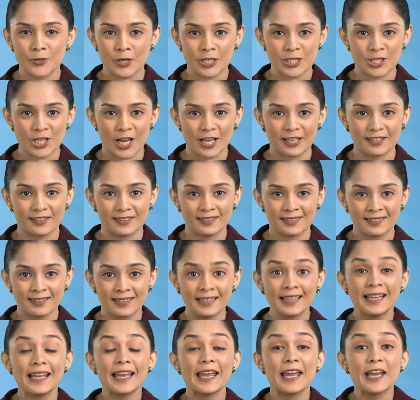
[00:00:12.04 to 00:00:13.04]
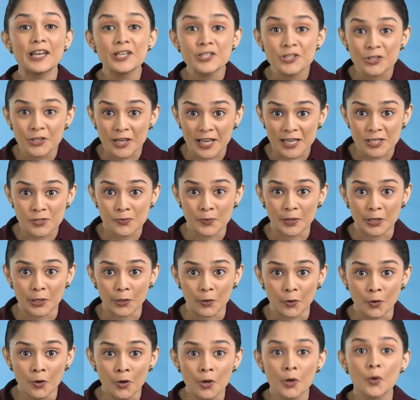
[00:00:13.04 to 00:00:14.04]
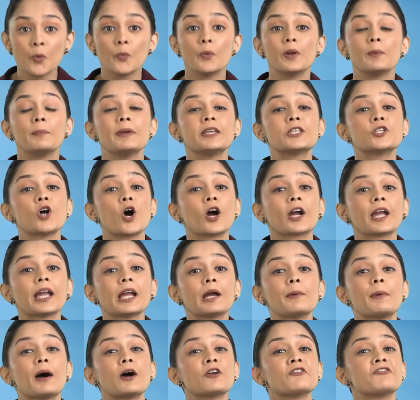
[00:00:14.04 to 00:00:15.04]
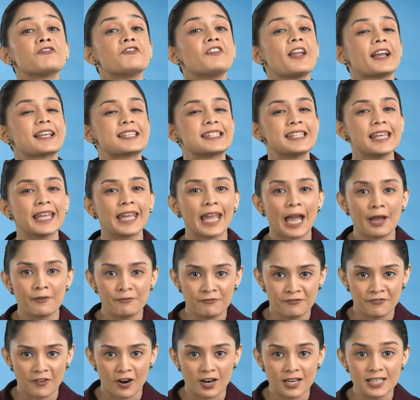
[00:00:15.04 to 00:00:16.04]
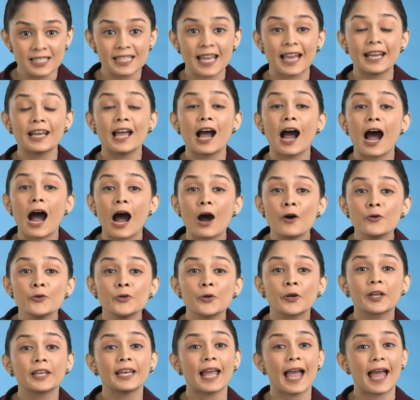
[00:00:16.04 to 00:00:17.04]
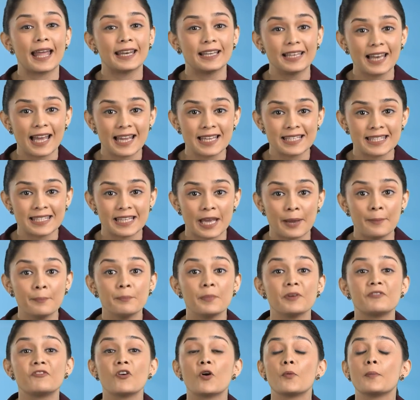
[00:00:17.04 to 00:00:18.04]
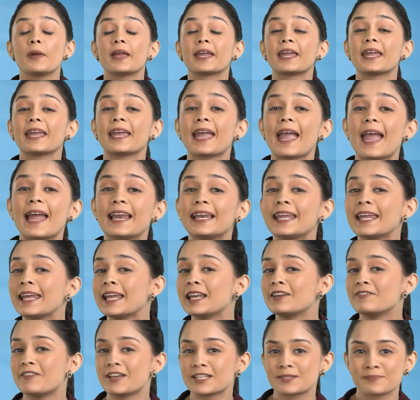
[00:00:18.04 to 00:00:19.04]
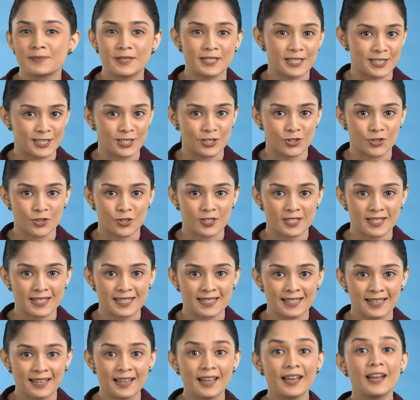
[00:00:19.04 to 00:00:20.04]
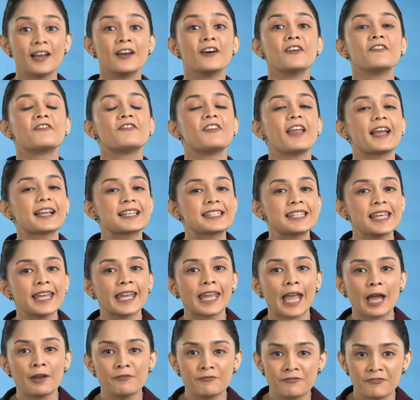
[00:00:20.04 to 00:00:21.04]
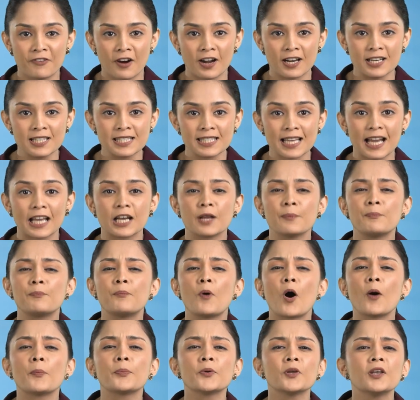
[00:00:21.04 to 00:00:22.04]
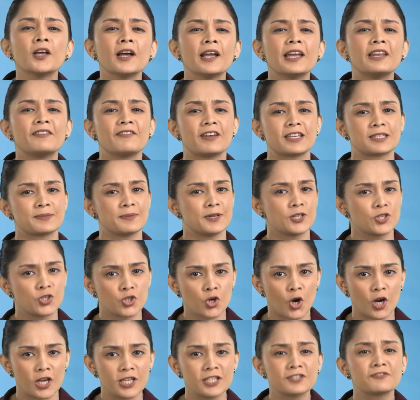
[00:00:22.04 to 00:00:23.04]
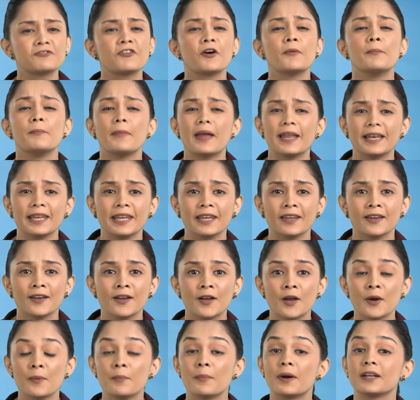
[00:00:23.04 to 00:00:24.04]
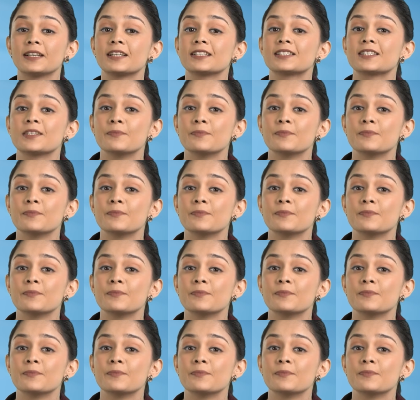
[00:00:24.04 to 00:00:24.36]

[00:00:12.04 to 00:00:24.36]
our channel. In today's video, we'll be talking about Flexi Cap funds and how you can analyze them before making any investment decisions. Flexi Cap funds are a popular investment choice for many, but it's